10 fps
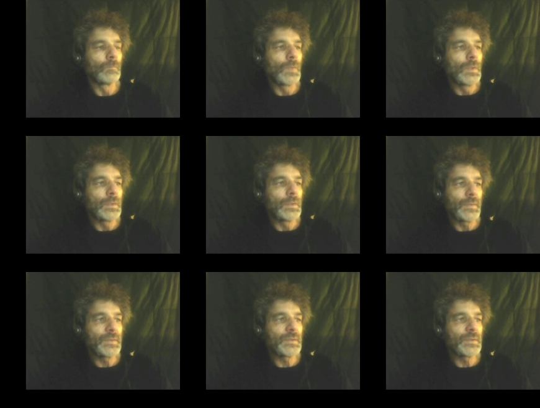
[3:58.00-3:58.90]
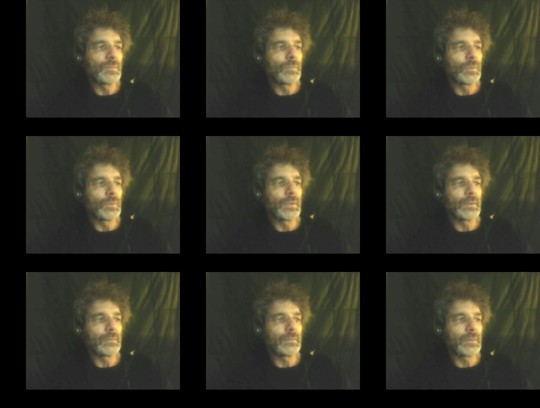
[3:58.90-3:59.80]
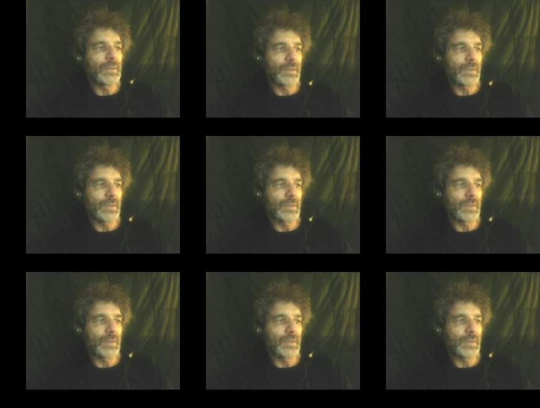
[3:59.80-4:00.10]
this is more like the text of